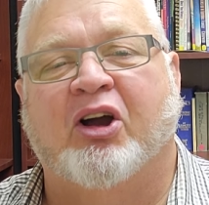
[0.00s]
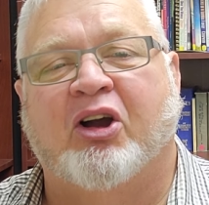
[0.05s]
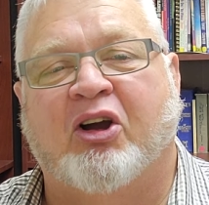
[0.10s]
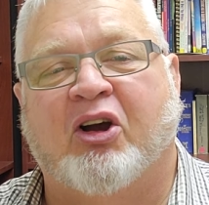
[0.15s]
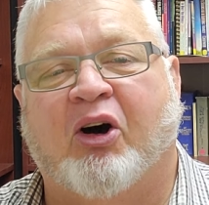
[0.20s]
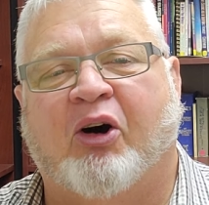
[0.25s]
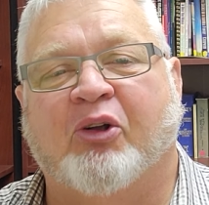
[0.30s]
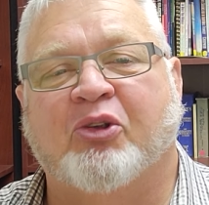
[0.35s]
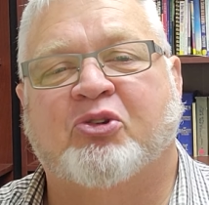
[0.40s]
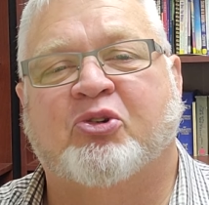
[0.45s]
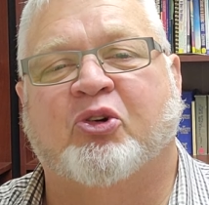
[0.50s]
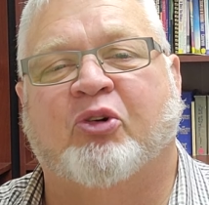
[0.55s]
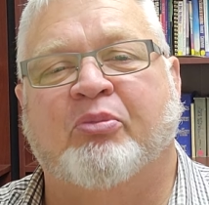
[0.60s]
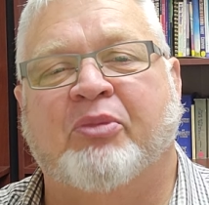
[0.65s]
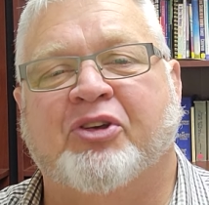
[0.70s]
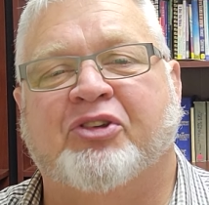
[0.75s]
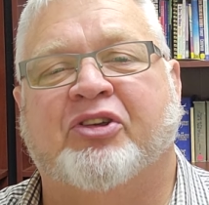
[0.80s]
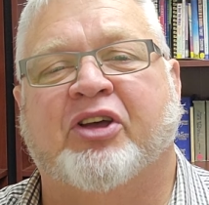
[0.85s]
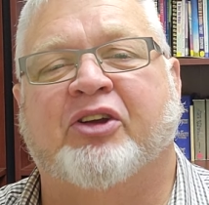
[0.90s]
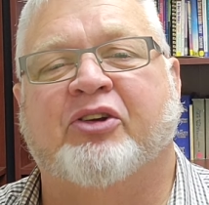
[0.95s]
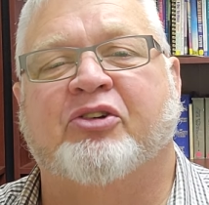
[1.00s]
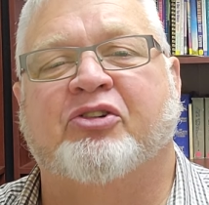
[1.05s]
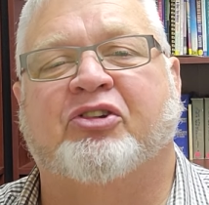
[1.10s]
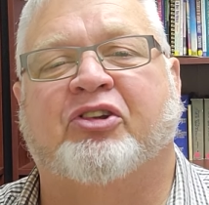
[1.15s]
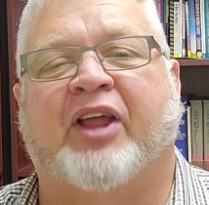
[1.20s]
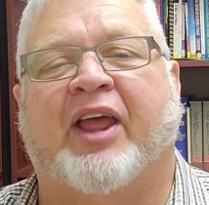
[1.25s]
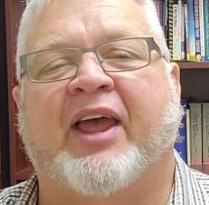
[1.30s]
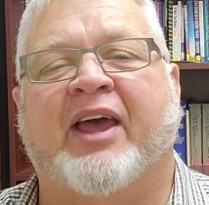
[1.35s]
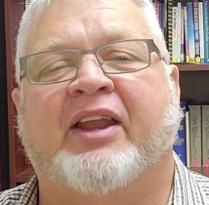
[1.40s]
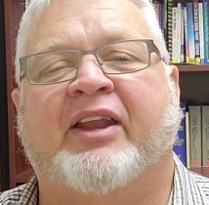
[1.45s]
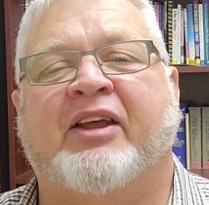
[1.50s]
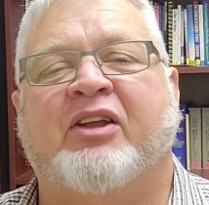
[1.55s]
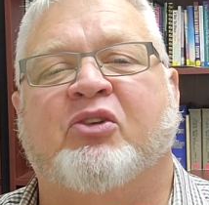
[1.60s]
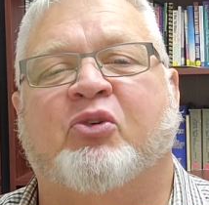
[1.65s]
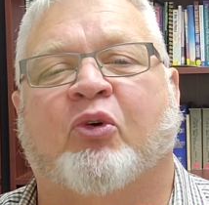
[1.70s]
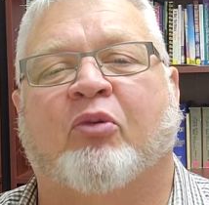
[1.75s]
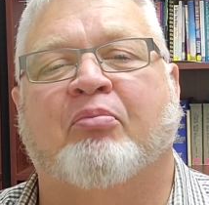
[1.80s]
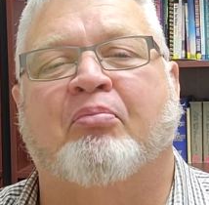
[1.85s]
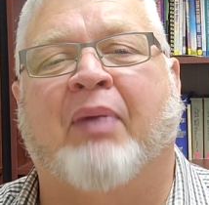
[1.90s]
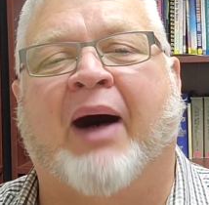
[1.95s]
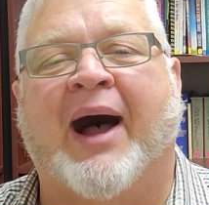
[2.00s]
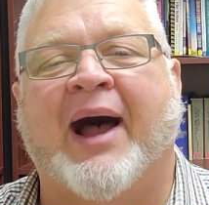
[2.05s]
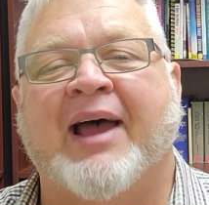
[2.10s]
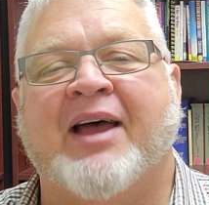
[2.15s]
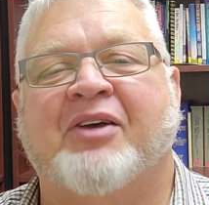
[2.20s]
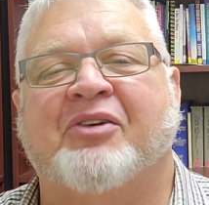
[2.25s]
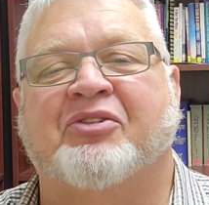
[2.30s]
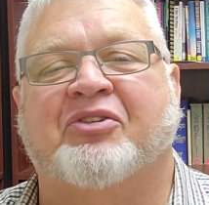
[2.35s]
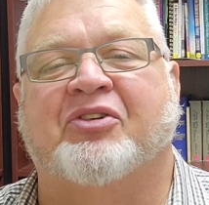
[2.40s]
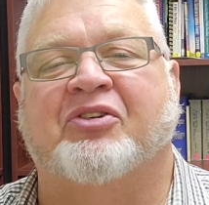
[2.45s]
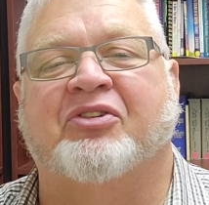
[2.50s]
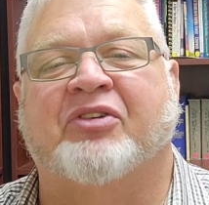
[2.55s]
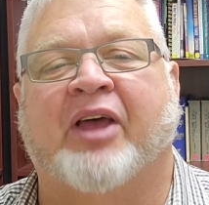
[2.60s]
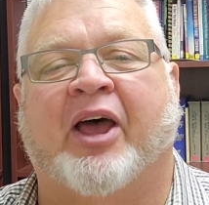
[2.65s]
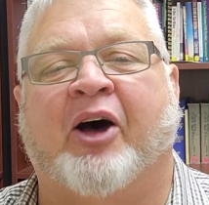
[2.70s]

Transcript: cultural misunderstandings or biases